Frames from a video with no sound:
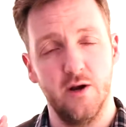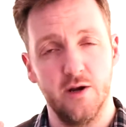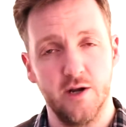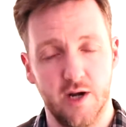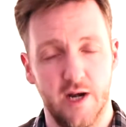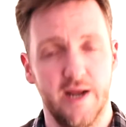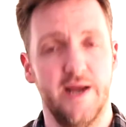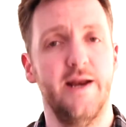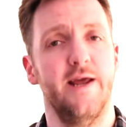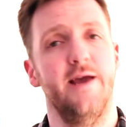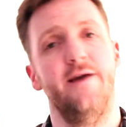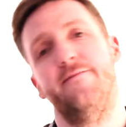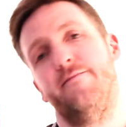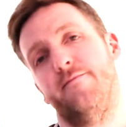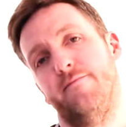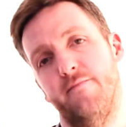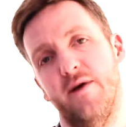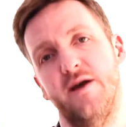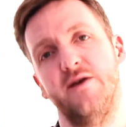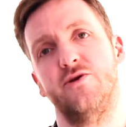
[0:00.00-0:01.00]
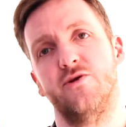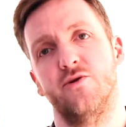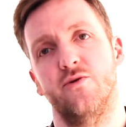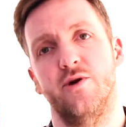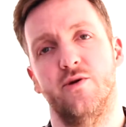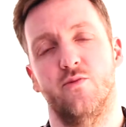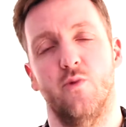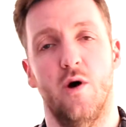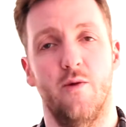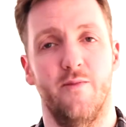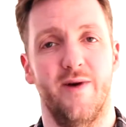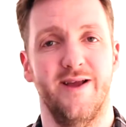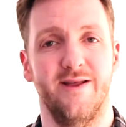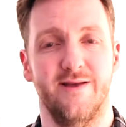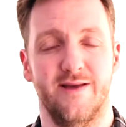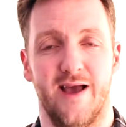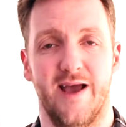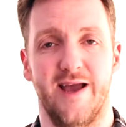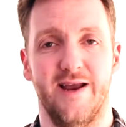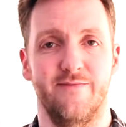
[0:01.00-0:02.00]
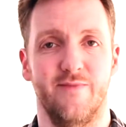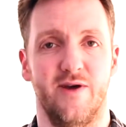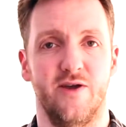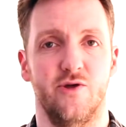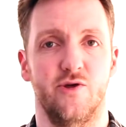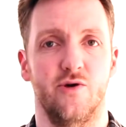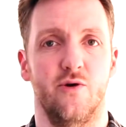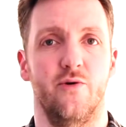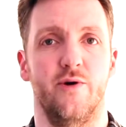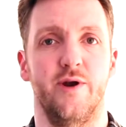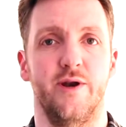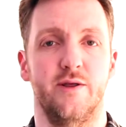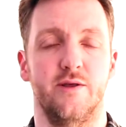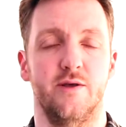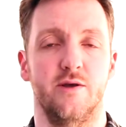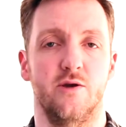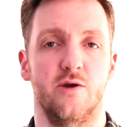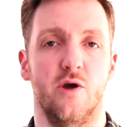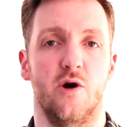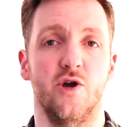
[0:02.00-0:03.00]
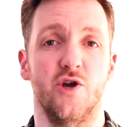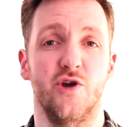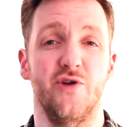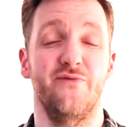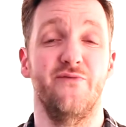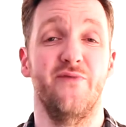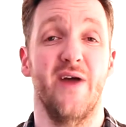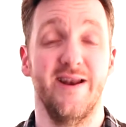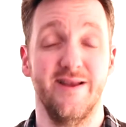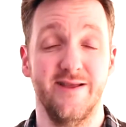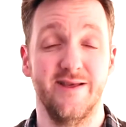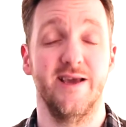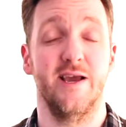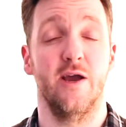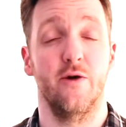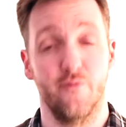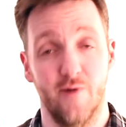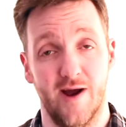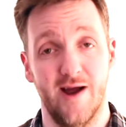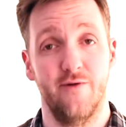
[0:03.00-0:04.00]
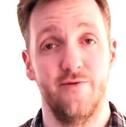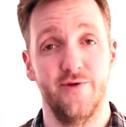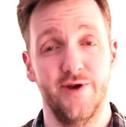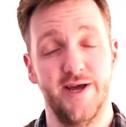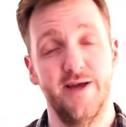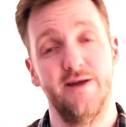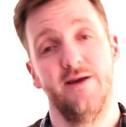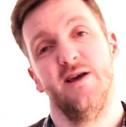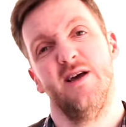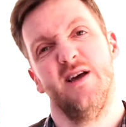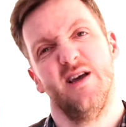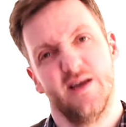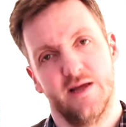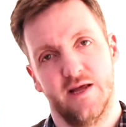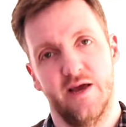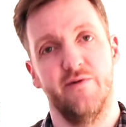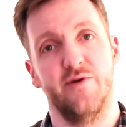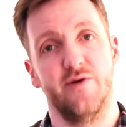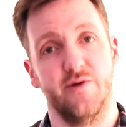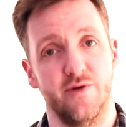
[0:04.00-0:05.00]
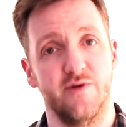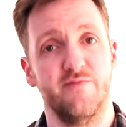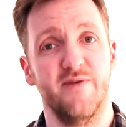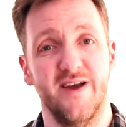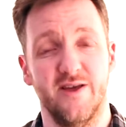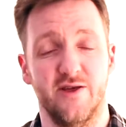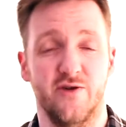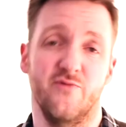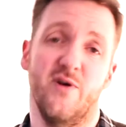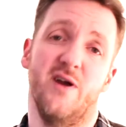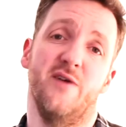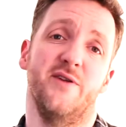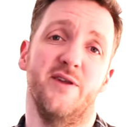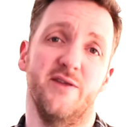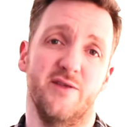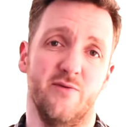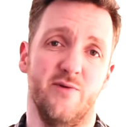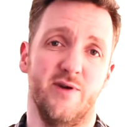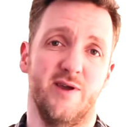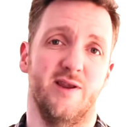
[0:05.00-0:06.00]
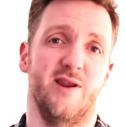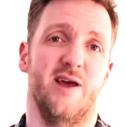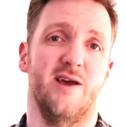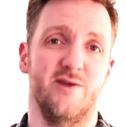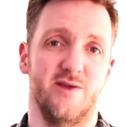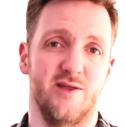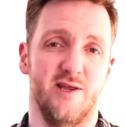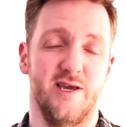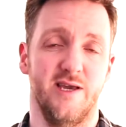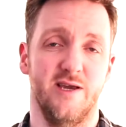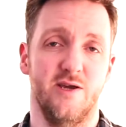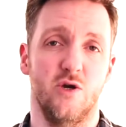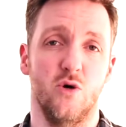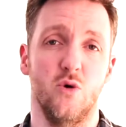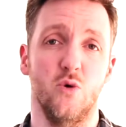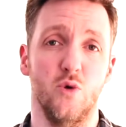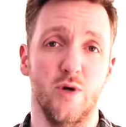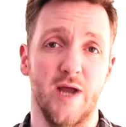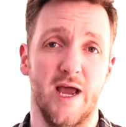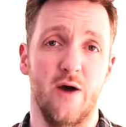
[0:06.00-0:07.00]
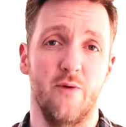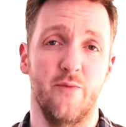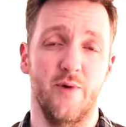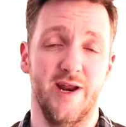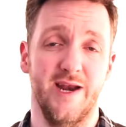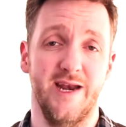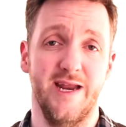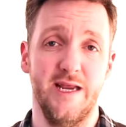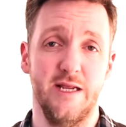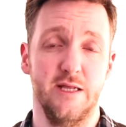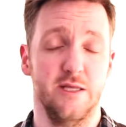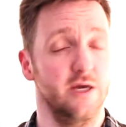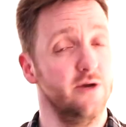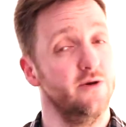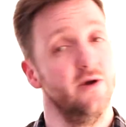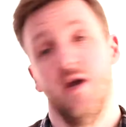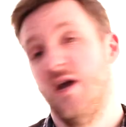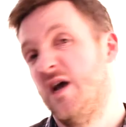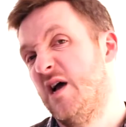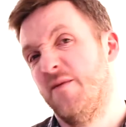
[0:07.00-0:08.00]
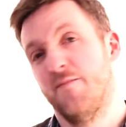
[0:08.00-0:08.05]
Clean it, make sure it's well maintained, make sure it's got good venting around it, give it some space around it so it can actually cool down when it needs to.